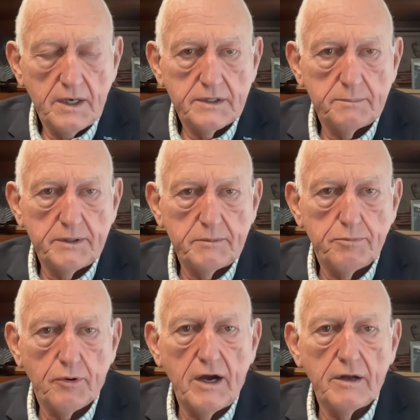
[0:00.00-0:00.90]
to be
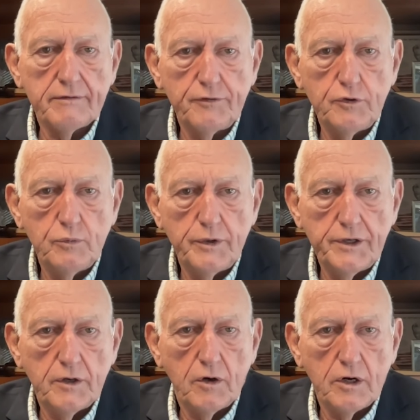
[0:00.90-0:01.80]
proud of who
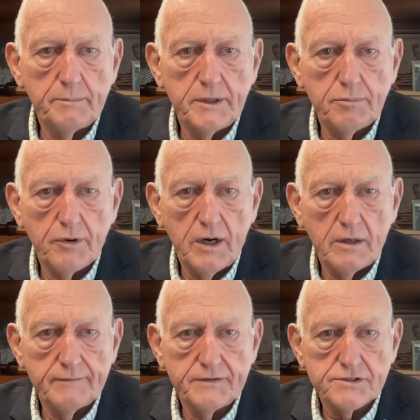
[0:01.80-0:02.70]
we are, to be
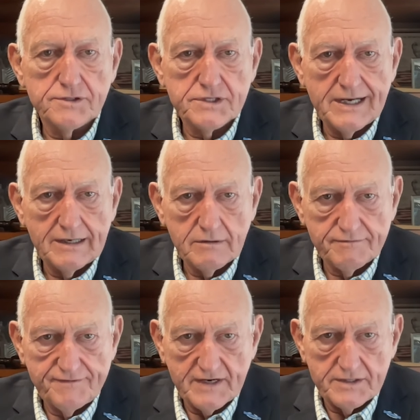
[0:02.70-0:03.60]
proud of the
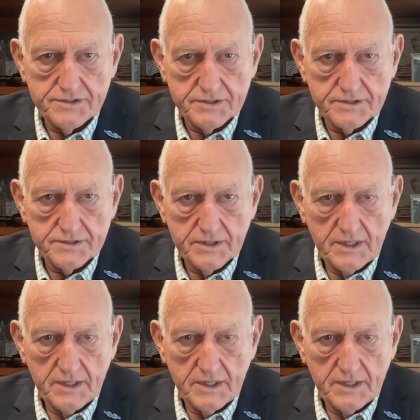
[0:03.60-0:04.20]
sacrifices